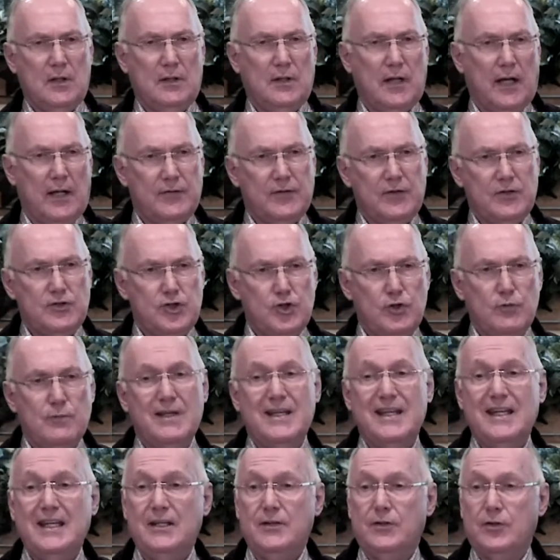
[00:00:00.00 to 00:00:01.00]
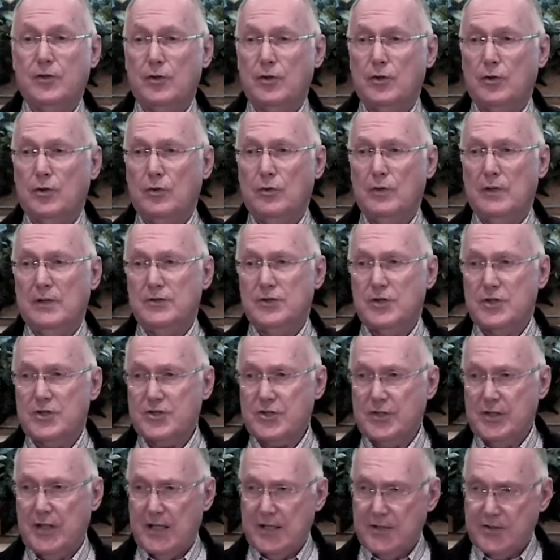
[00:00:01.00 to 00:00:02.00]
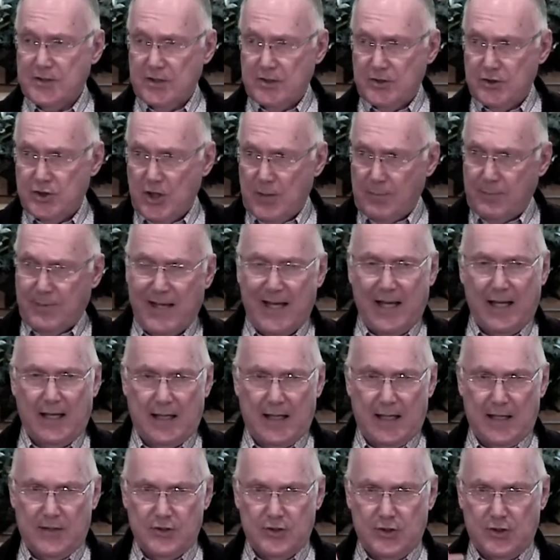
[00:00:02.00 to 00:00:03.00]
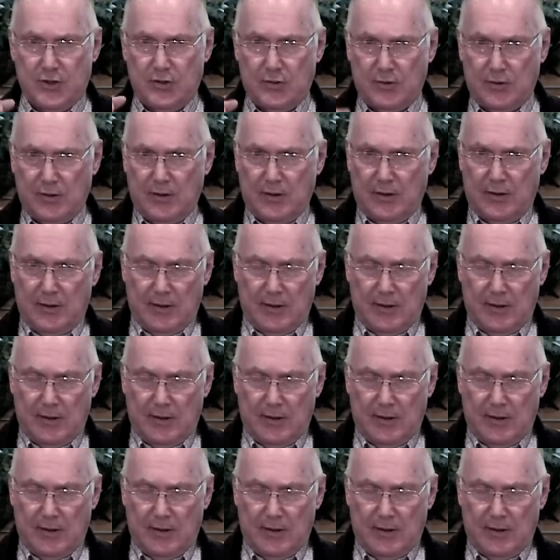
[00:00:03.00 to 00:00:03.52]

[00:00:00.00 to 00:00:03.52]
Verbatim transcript: Not that you mean to, it just doesn't jump out at you